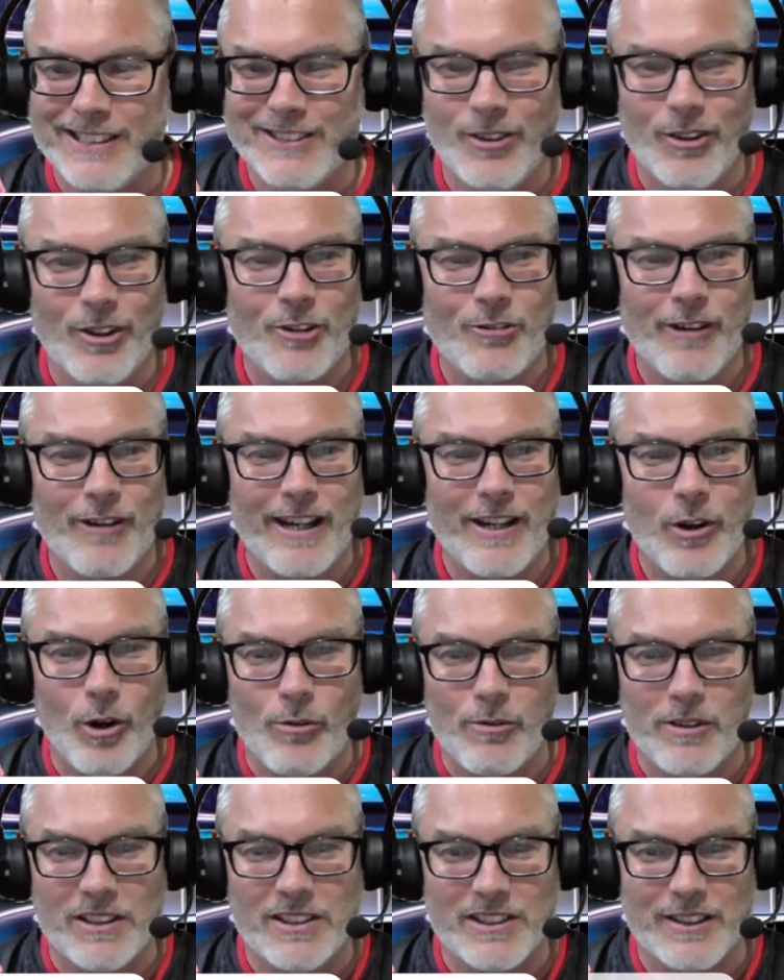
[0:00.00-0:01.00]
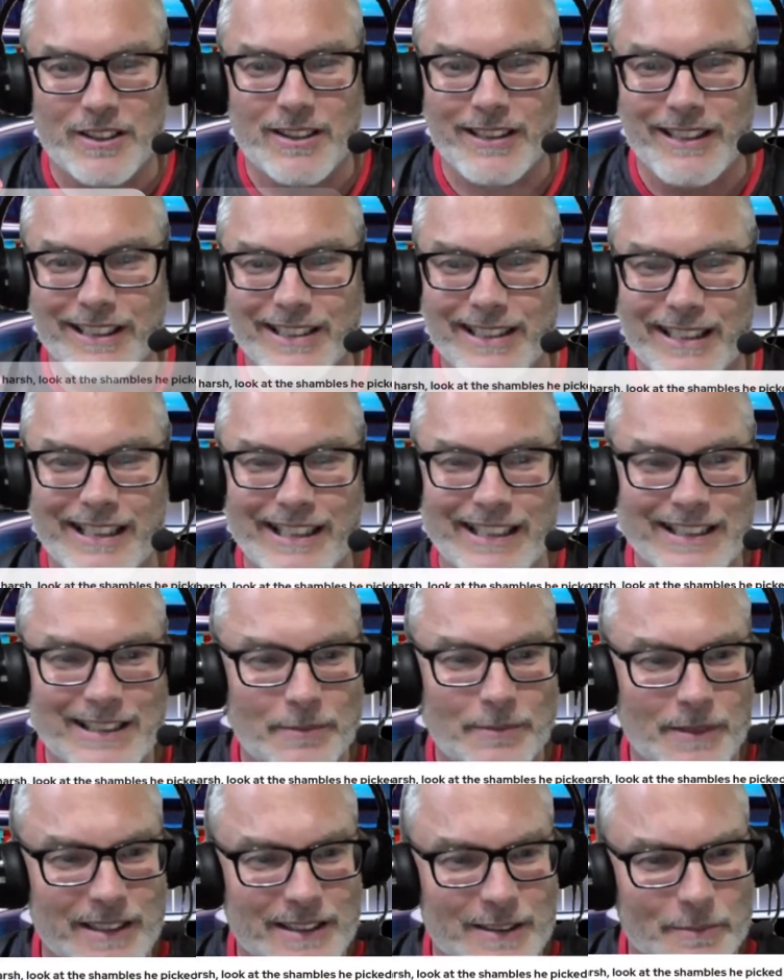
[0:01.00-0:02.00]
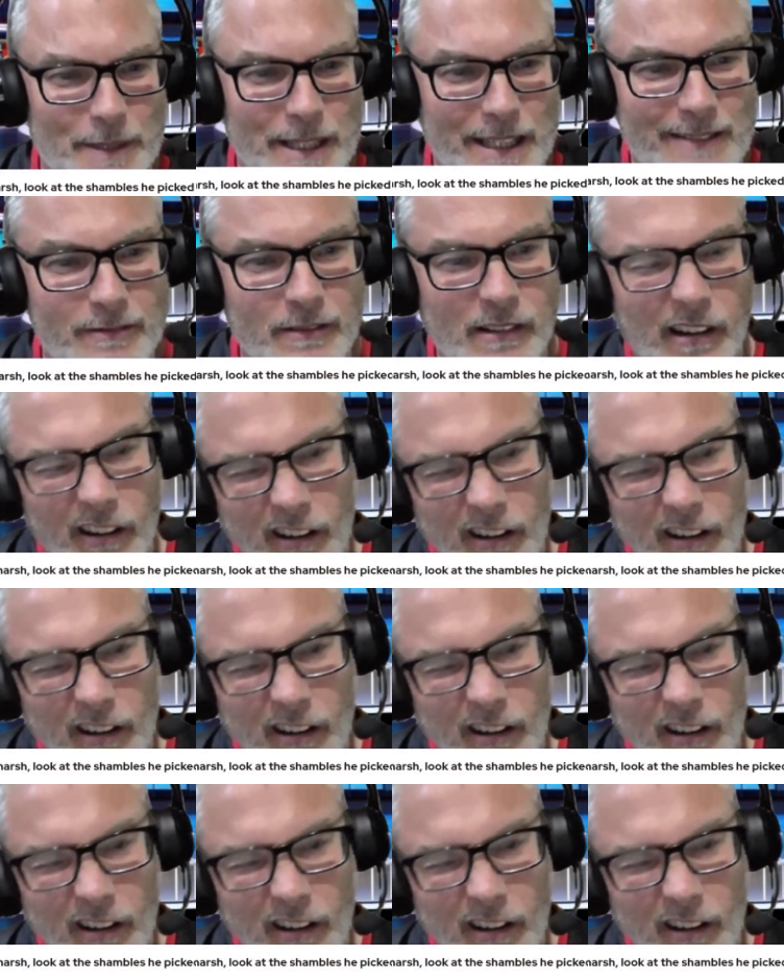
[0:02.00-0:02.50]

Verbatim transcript: He's not a great orator, is he? He's a, he's a bit...